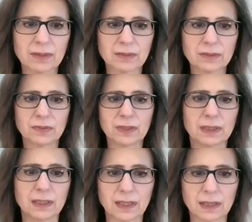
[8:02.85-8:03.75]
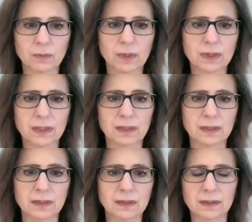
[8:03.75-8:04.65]
this feeling and wanting
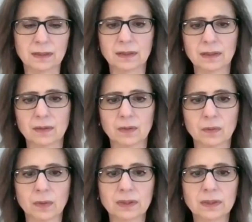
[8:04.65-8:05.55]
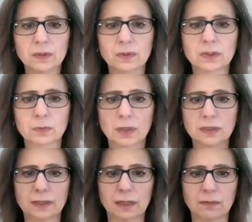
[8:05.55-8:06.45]
to
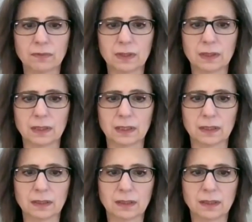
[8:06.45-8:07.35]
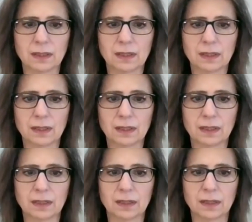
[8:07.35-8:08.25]
express that feeling
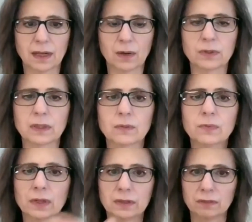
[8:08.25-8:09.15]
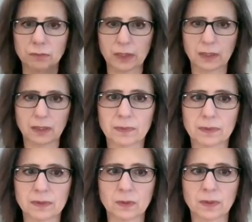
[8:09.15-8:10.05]
out in front of me.
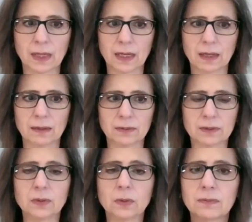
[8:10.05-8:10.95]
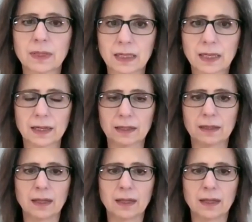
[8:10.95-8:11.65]
So that I sort of like I